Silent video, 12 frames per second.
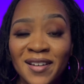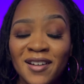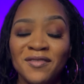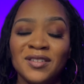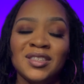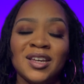
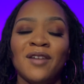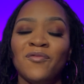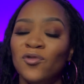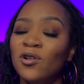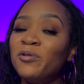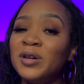of the top
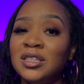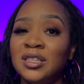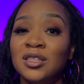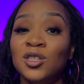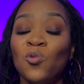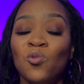four
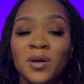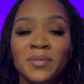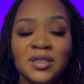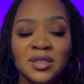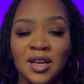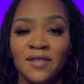reasons
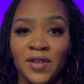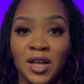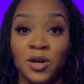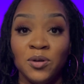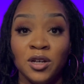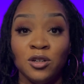women stop
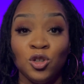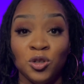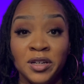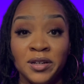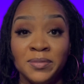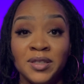following their
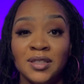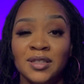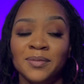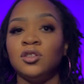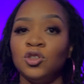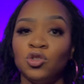dreams.
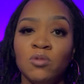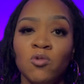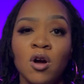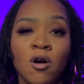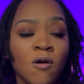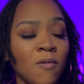Drum
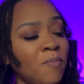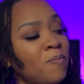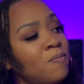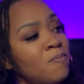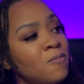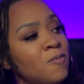roll,
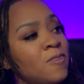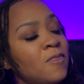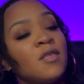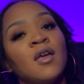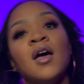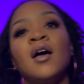
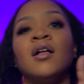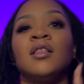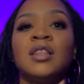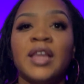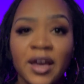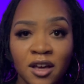
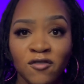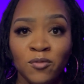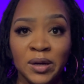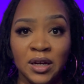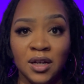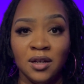lack of
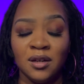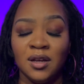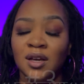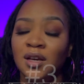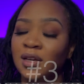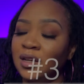money.
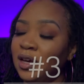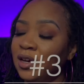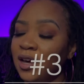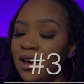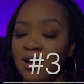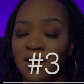Now
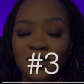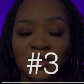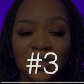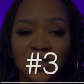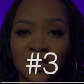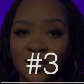y'all
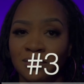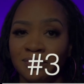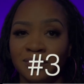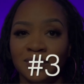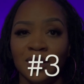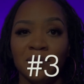
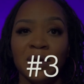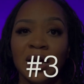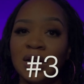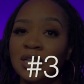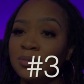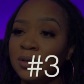listen, my
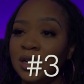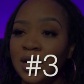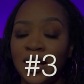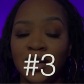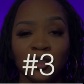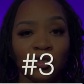husband and
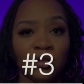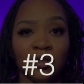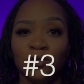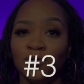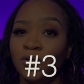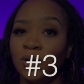I
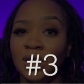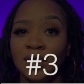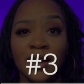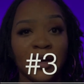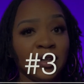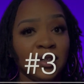struggled for a
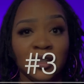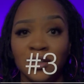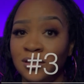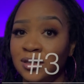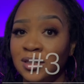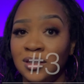lot of
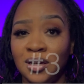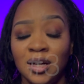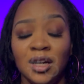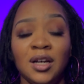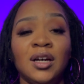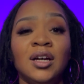years
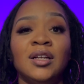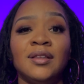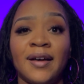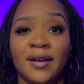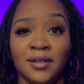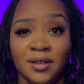a
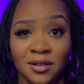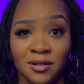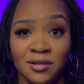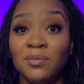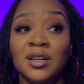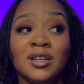lot of
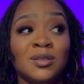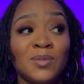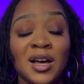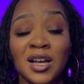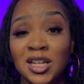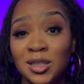years because
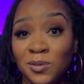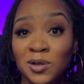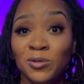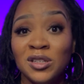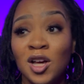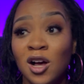my
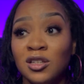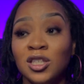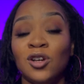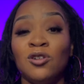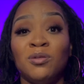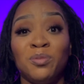husband was
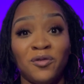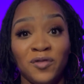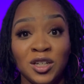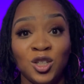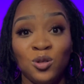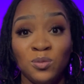also a
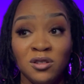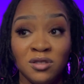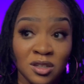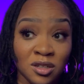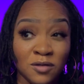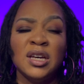professional
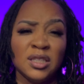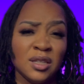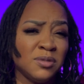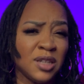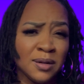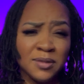musician.
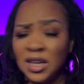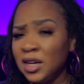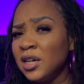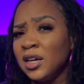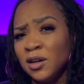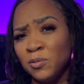Sometimes that
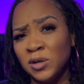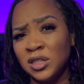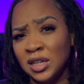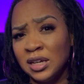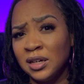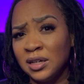income
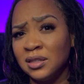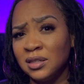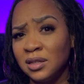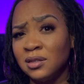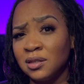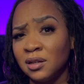was
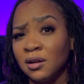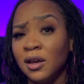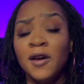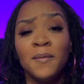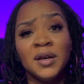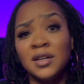inconsistent
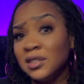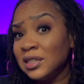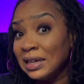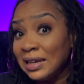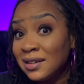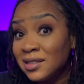because
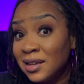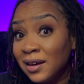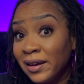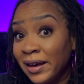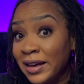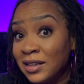gigs
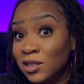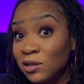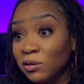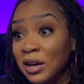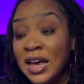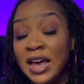get
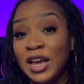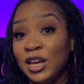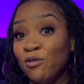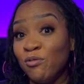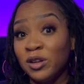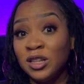canceled and
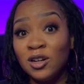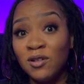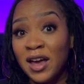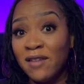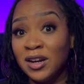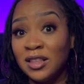you really don't
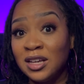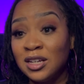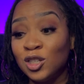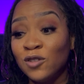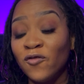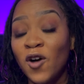have anything
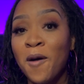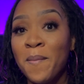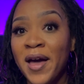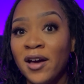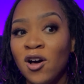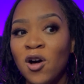to fall
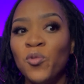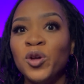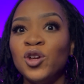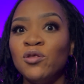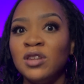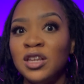back on when
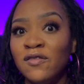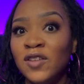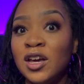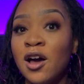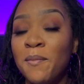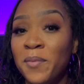you're
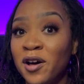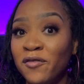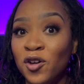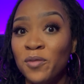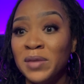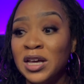living above
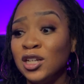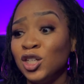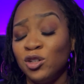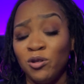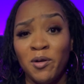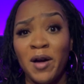your means.
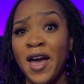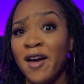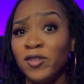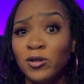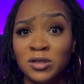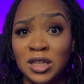You don't
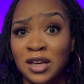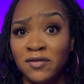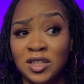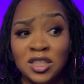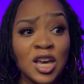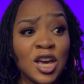have no savings.